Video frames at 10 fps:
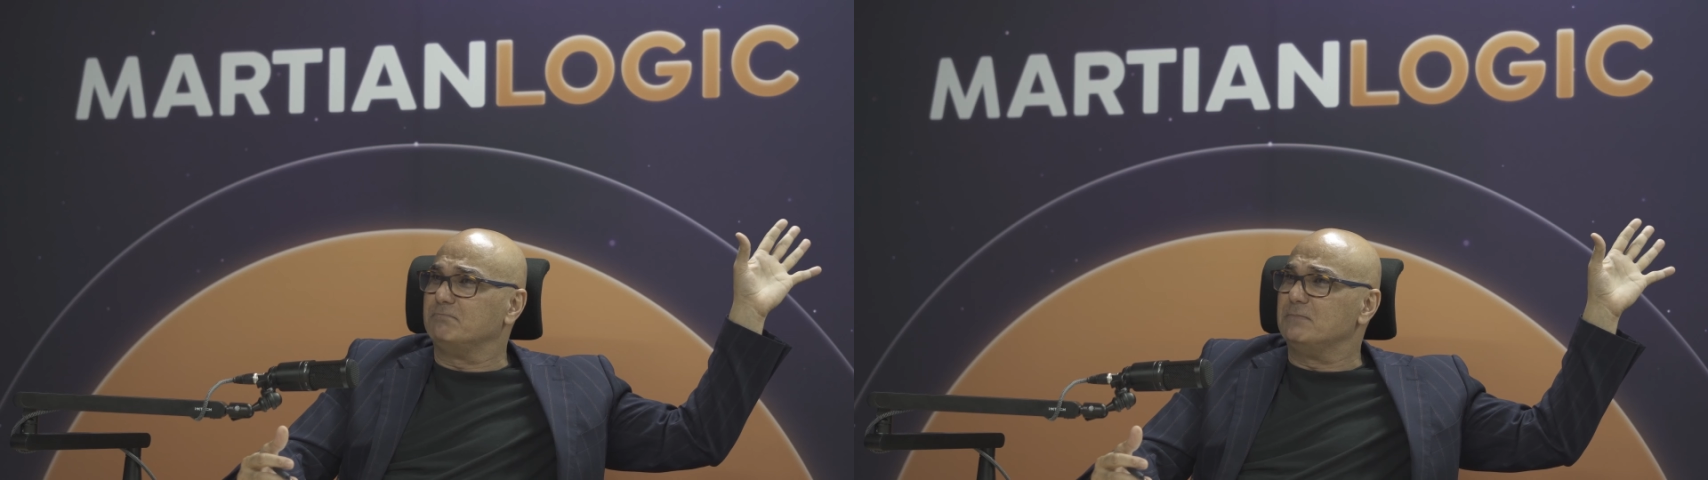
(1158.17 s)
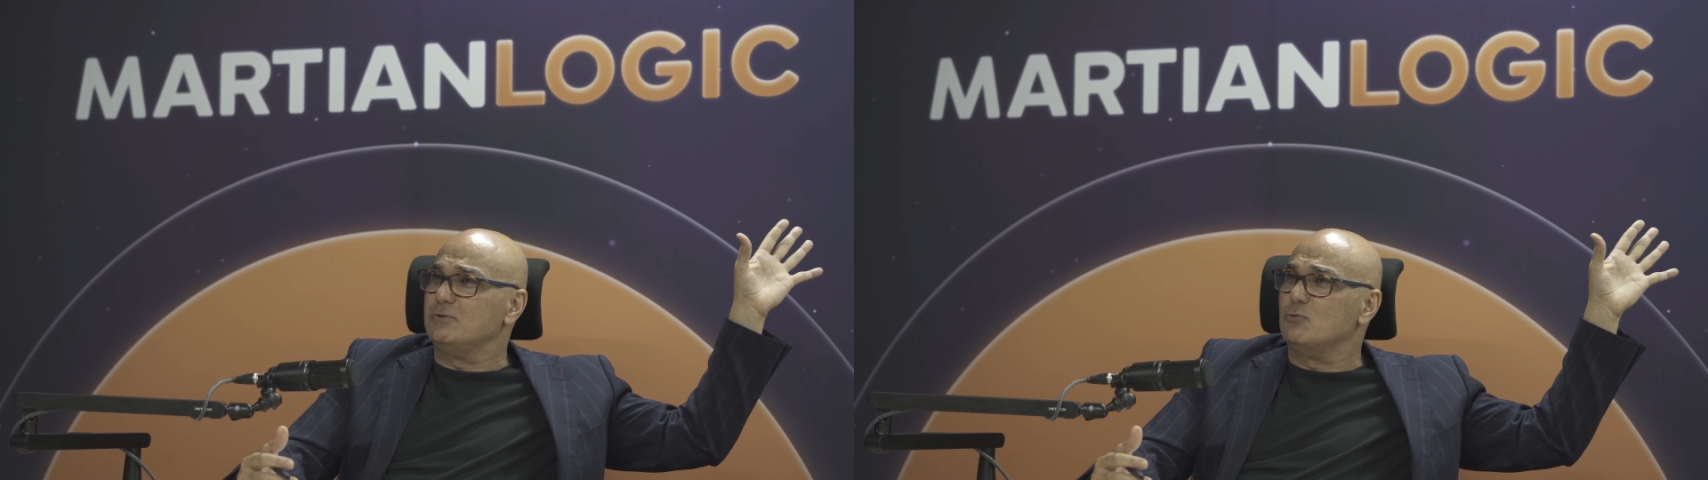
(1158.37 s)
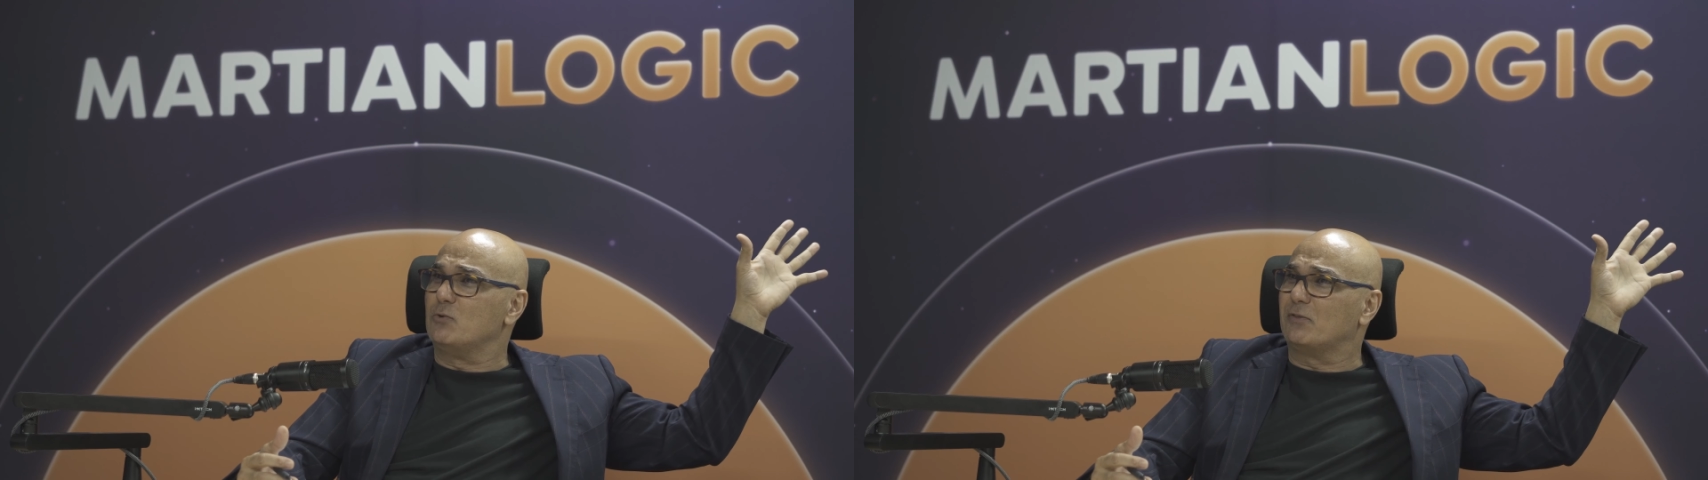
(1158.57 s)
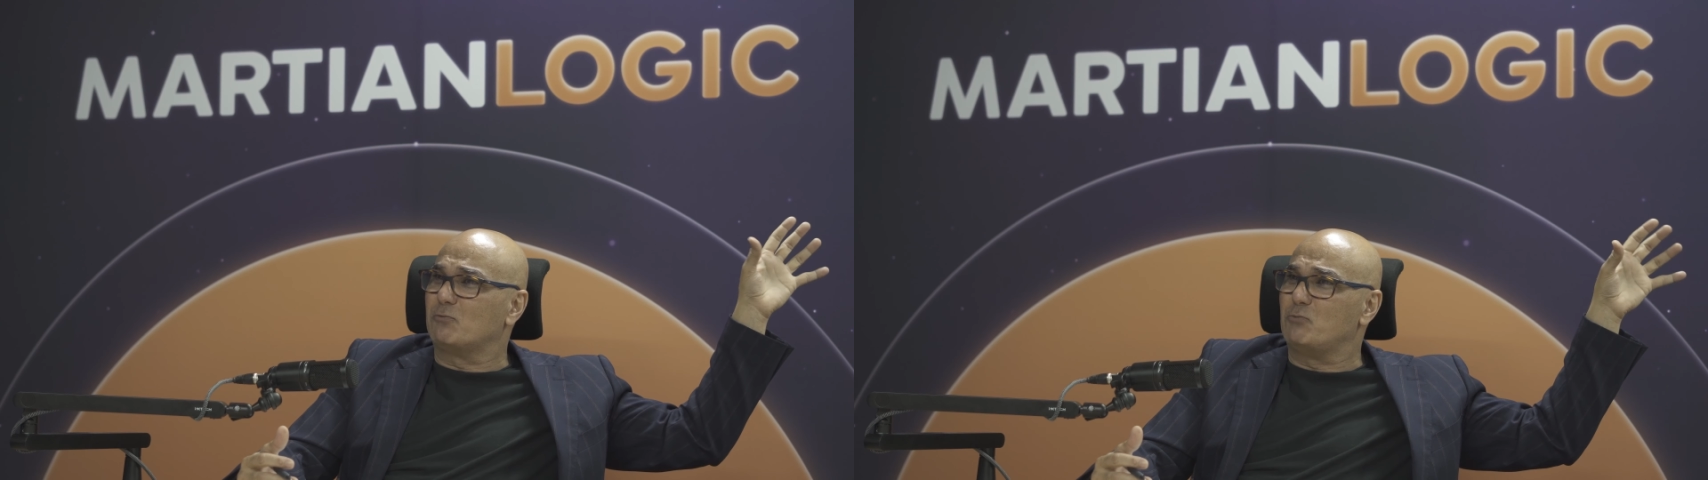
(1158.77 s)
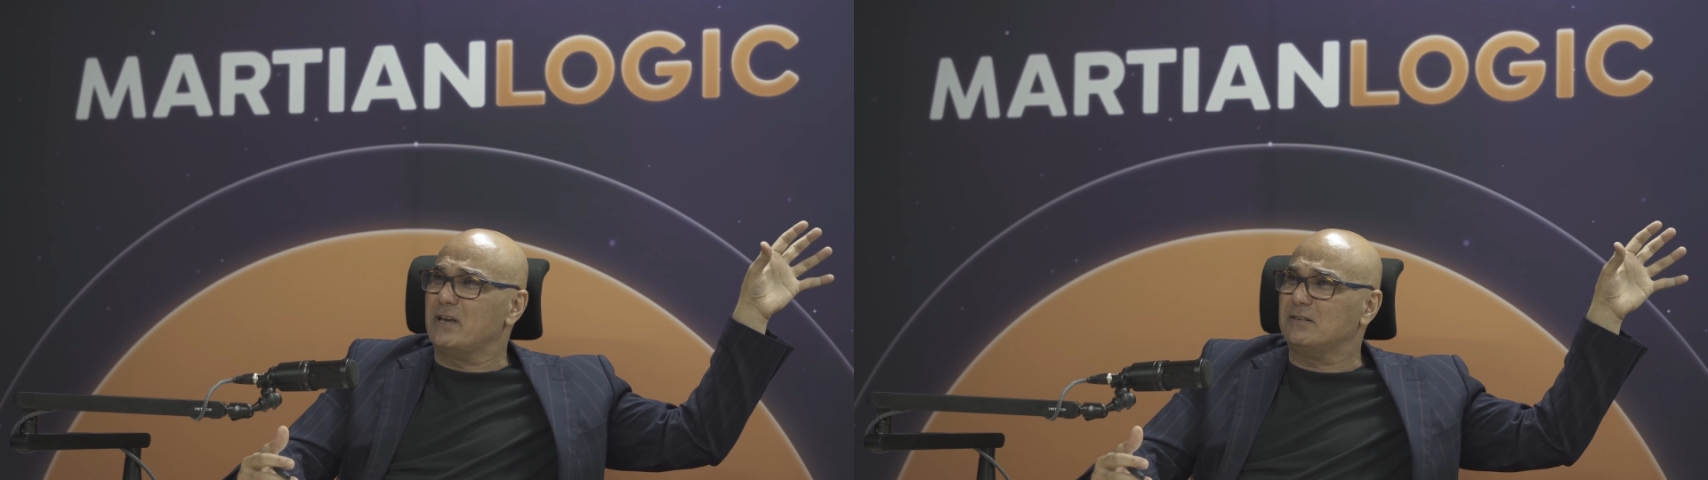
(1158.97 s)

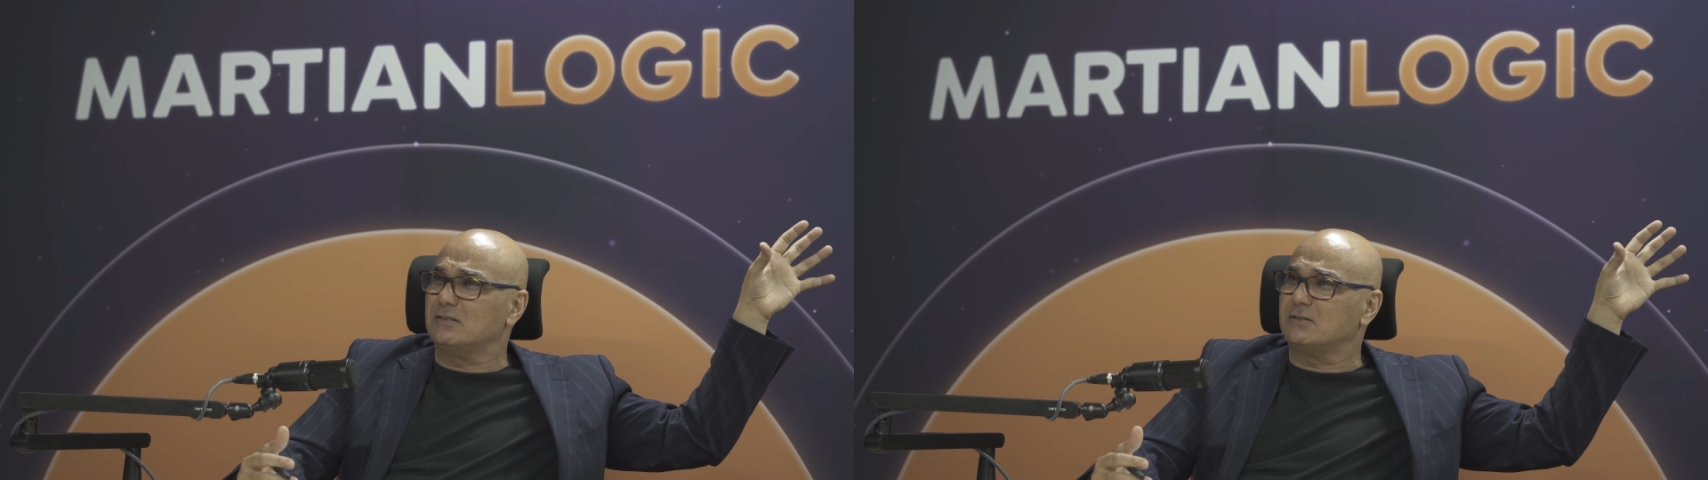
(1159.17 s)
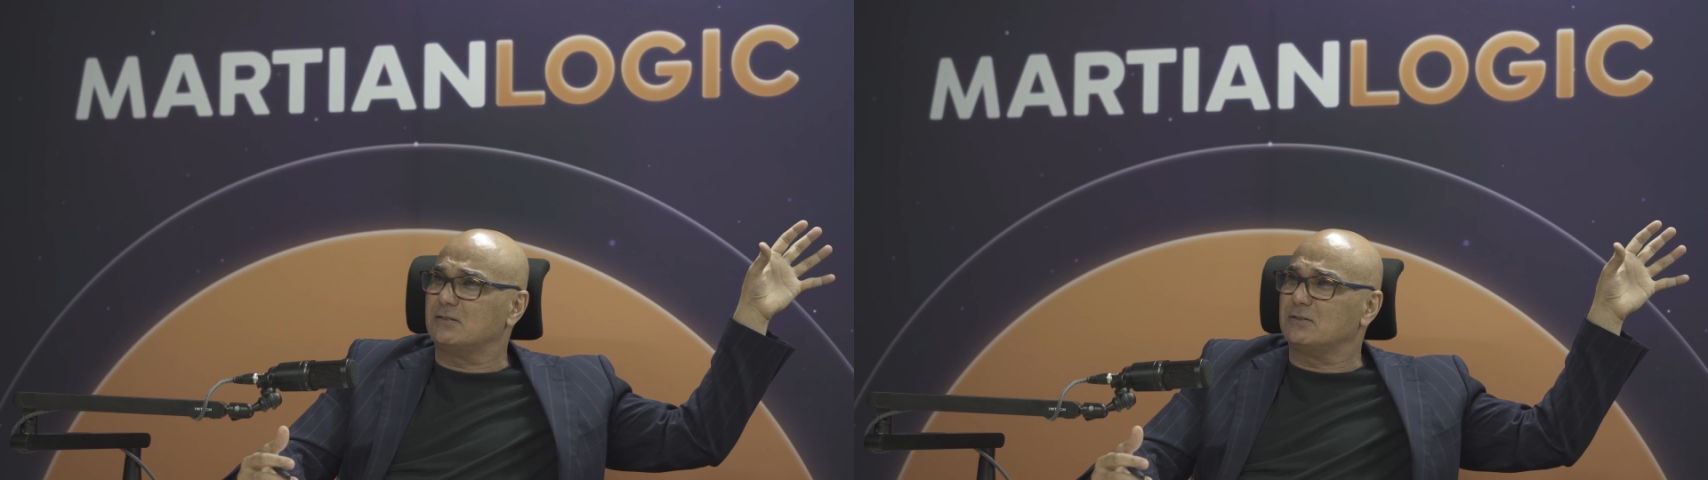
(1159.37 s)
northwest